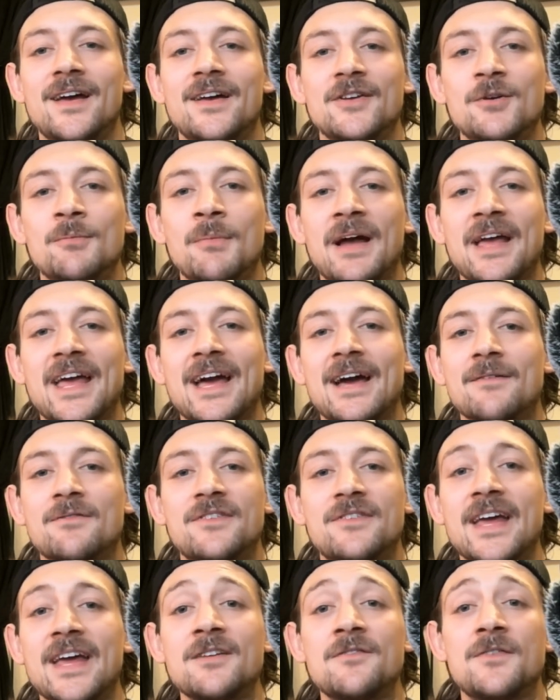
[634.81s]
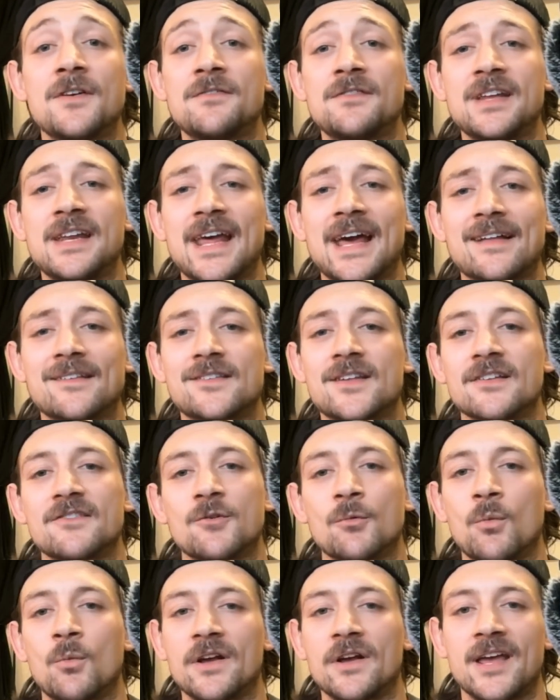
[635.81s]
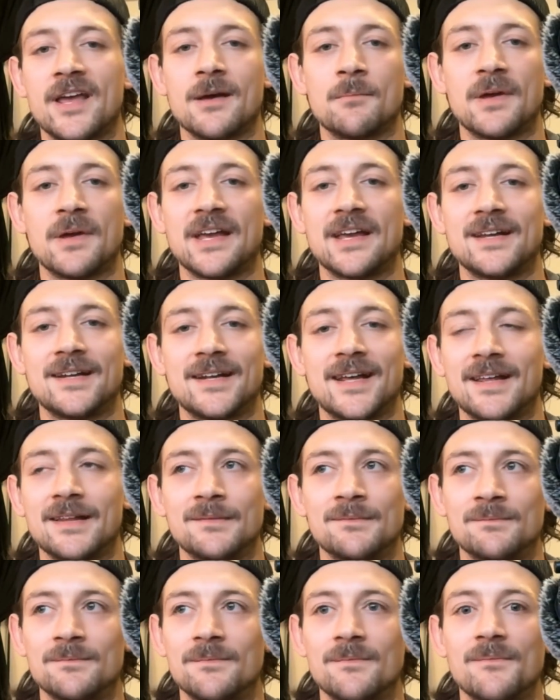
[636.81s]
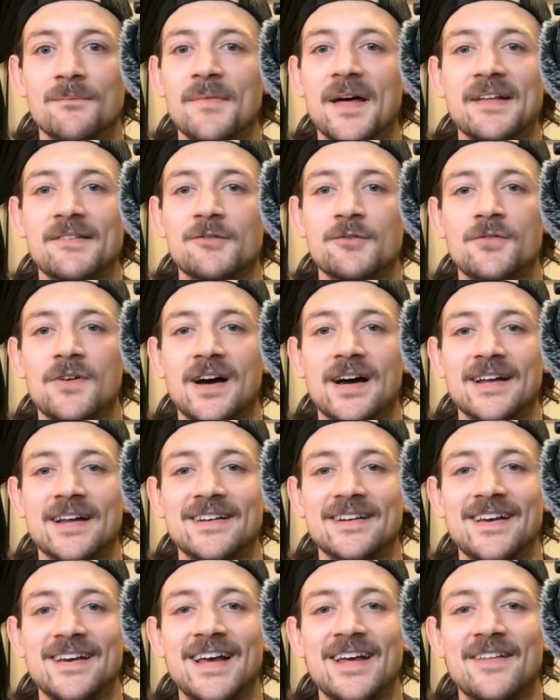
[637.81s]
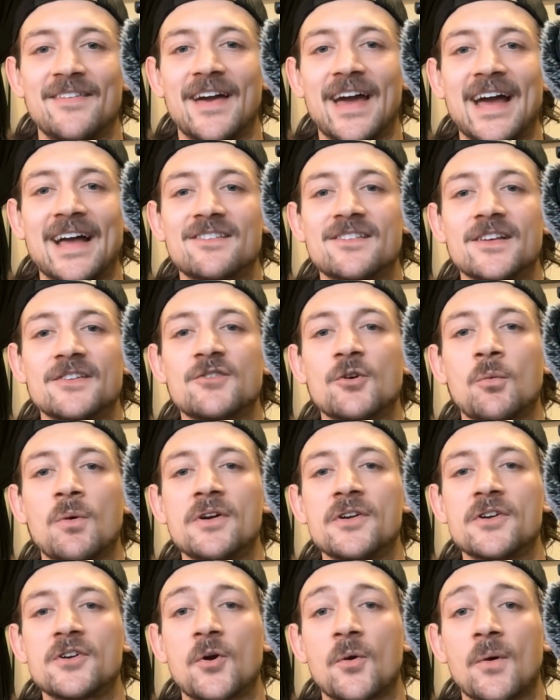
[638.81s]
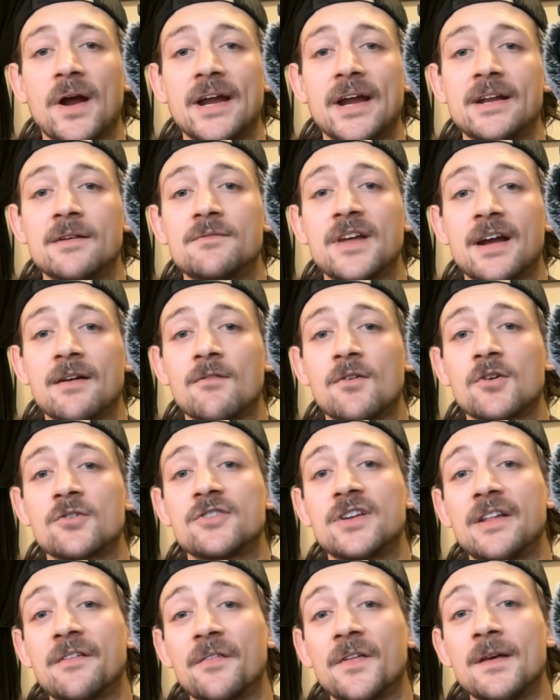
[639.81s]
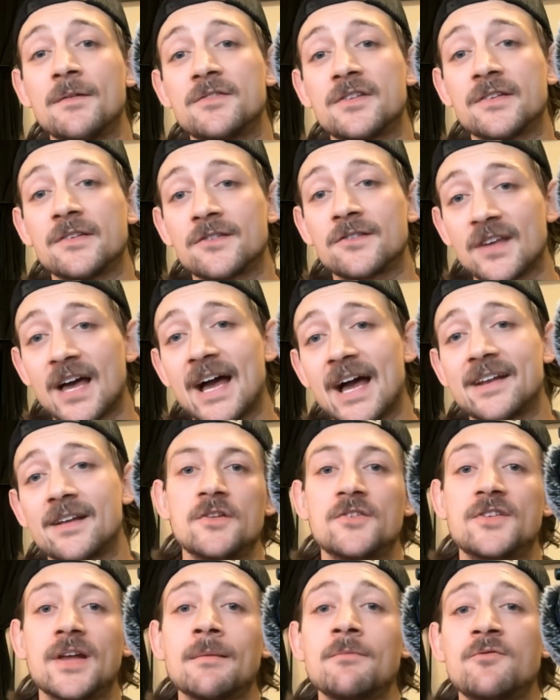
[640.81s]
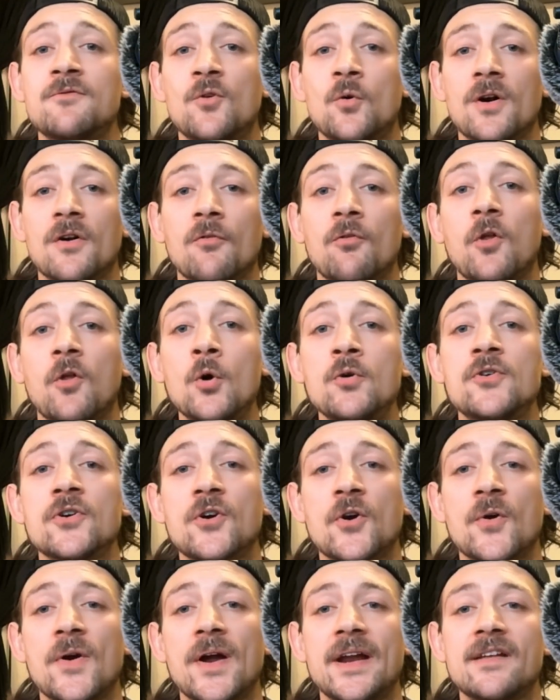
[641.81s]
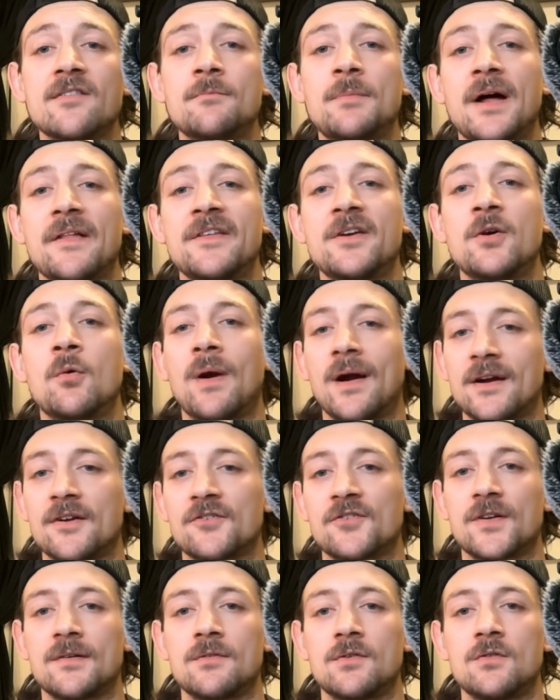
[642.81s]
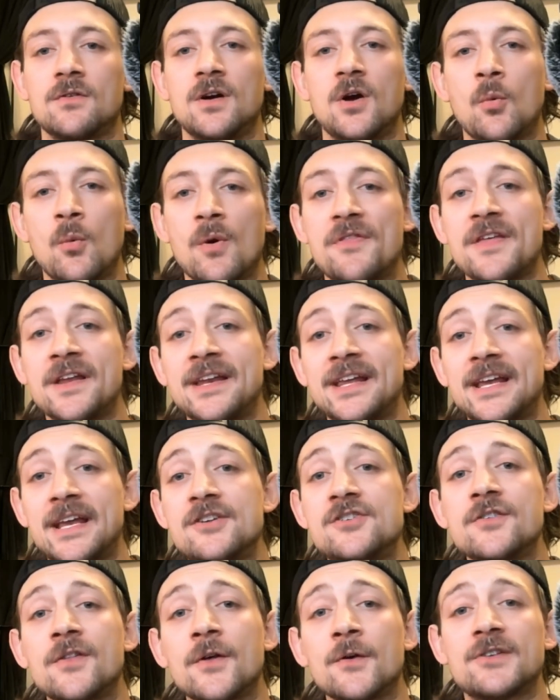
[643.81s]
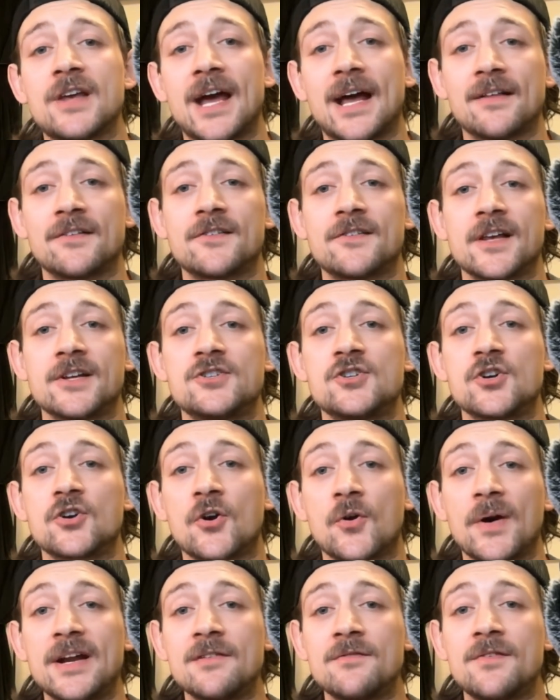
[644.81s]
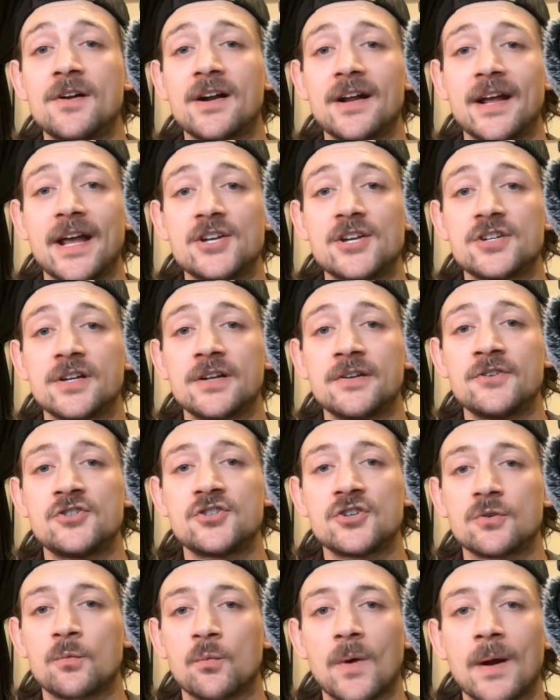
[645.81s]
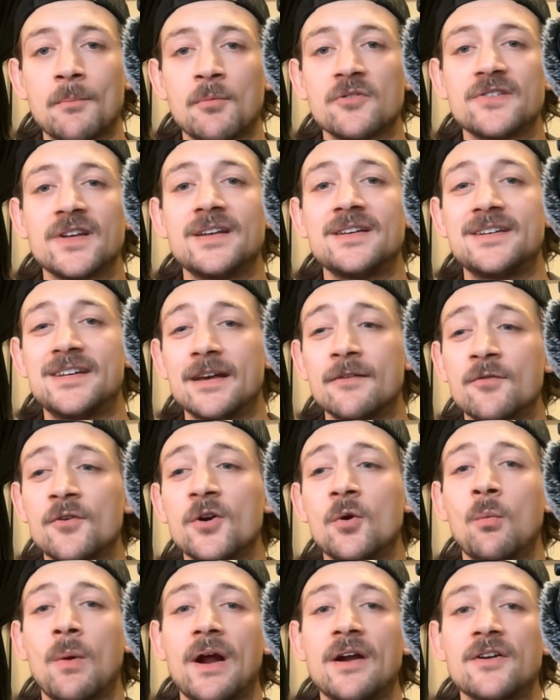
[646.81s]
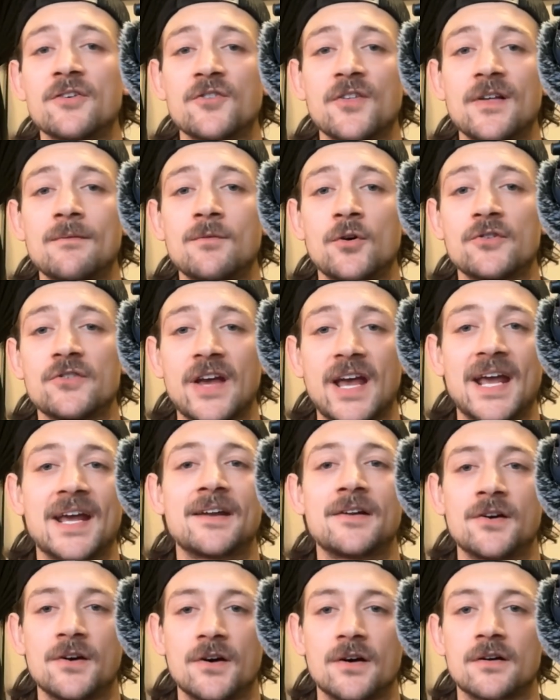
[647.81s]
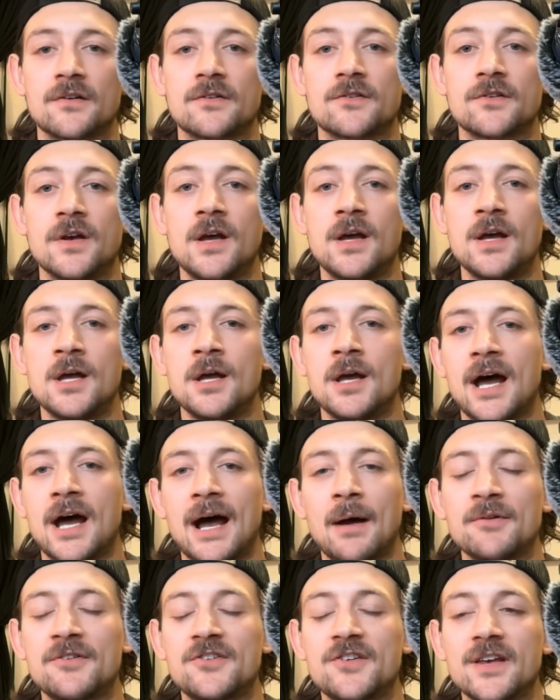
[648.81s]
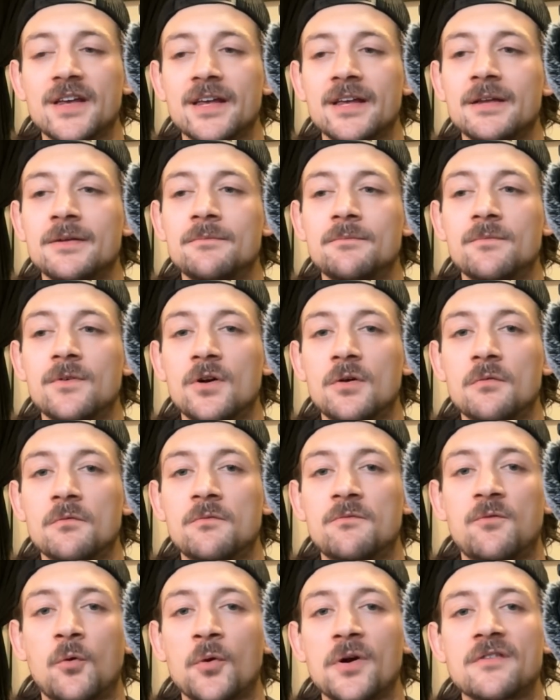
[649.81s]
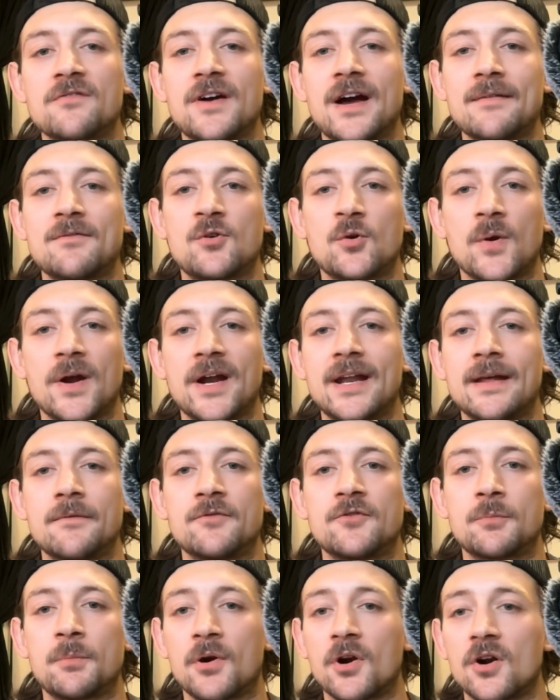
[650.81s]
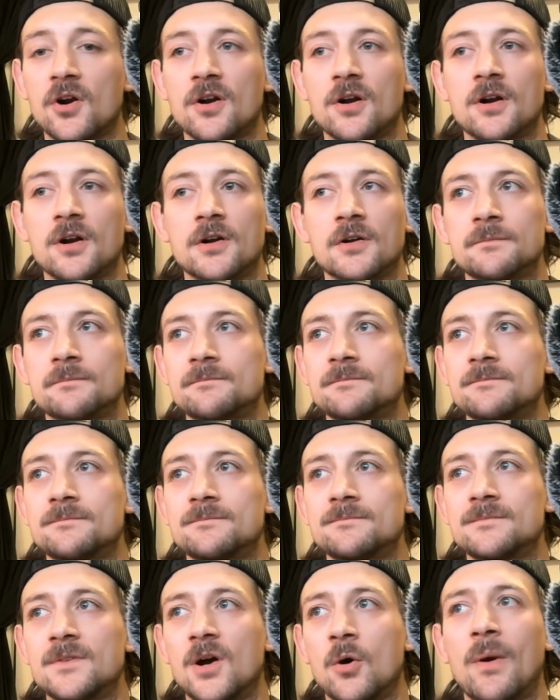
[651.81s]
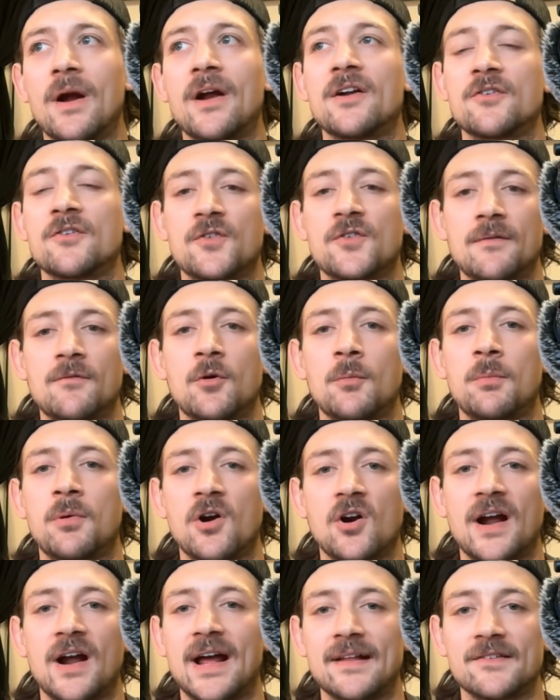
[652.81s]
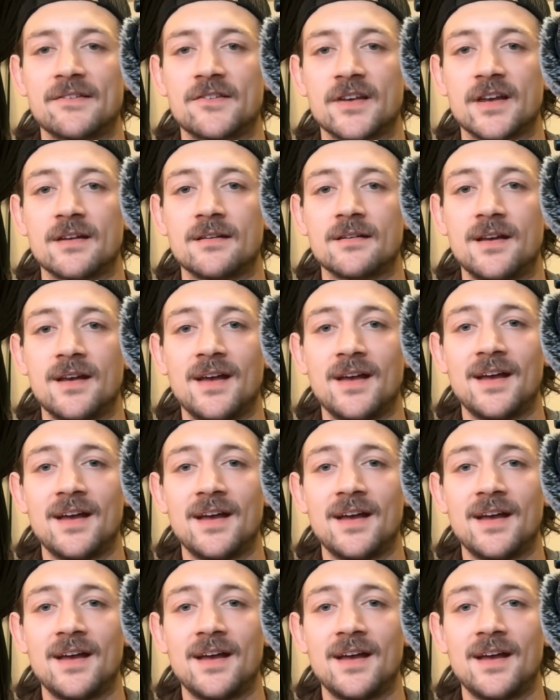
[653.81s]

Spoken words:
You might have 10 to 15 ad sets in one campaign, and that's fine. The ad sets are where your creative diversity lives inside of. Step 4, load your creative by the awareness level. Within each of those ad sets, your creative variation should represent different awareness levels and hooks. I would say 4 to 5 creatives per awareness level per ad set.